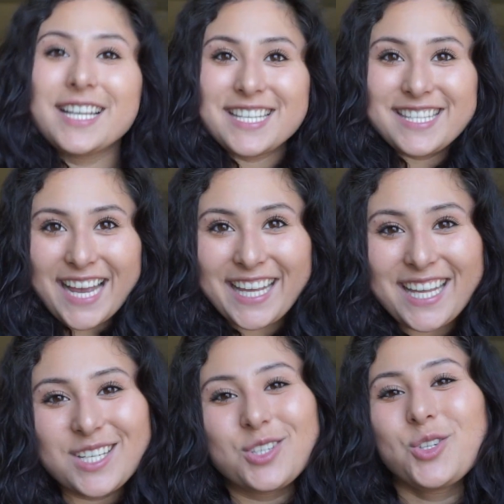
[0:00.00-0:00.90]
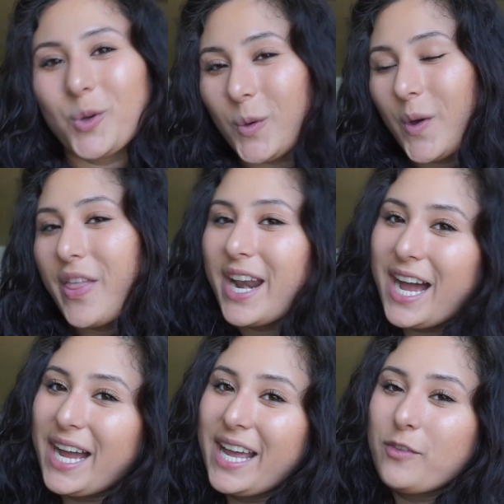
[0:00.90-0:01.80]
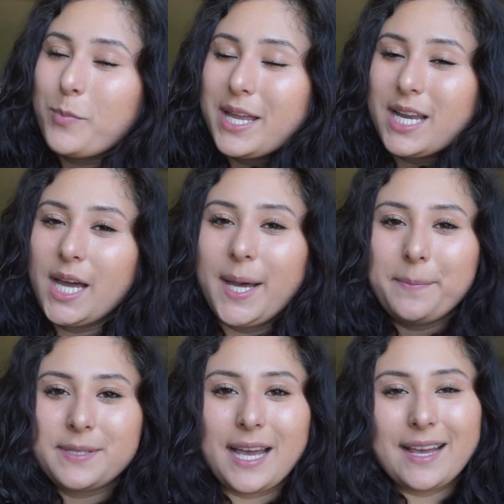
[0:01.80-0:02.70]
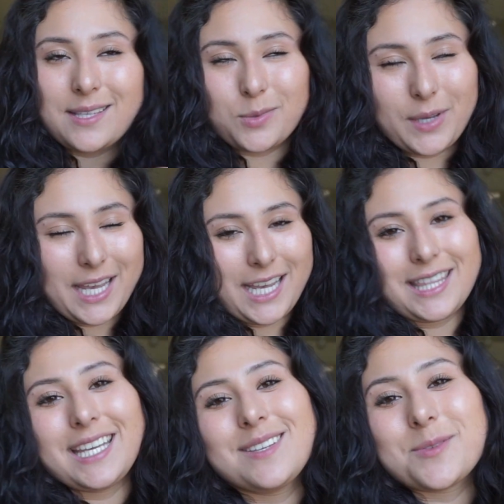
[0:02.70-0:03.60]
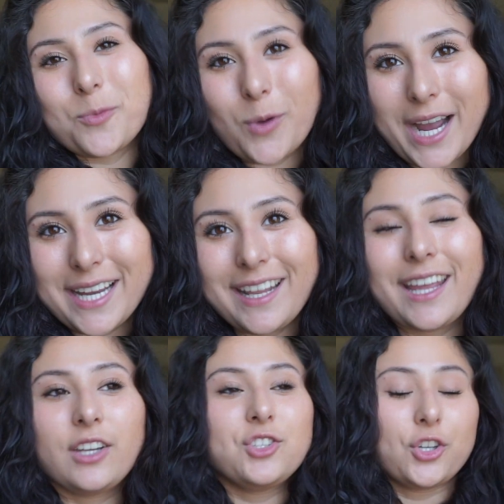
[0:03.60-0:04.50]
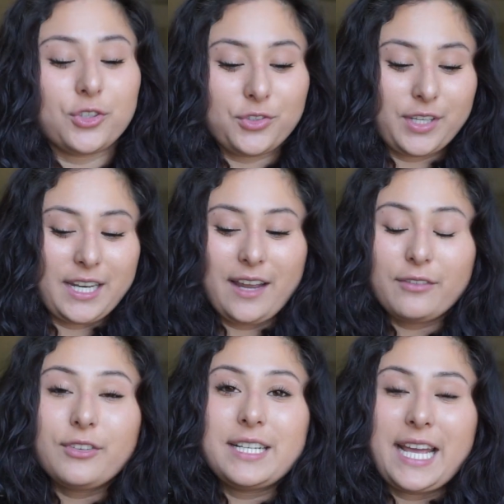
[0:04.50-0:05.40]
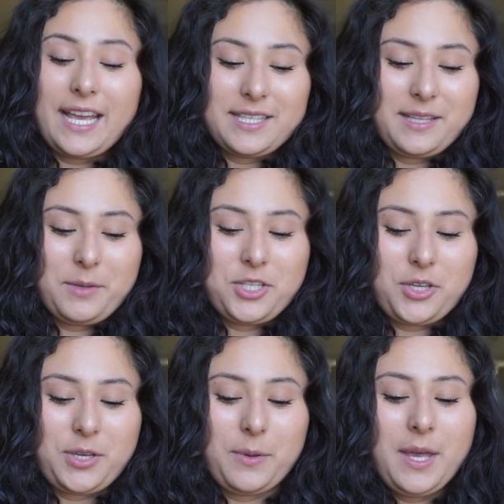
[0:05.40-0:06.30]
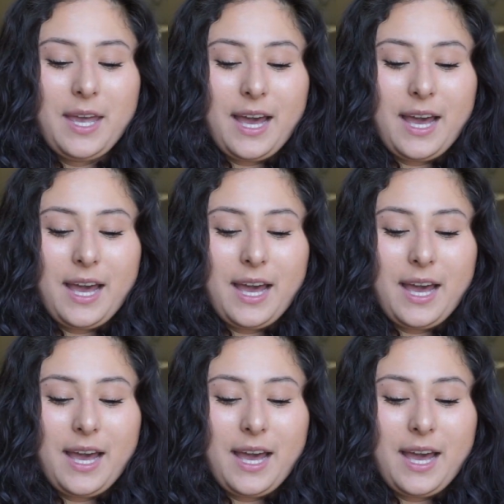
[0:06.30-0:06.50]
second tool that I have been obsessed with is writing, journaling every day. So let me show you.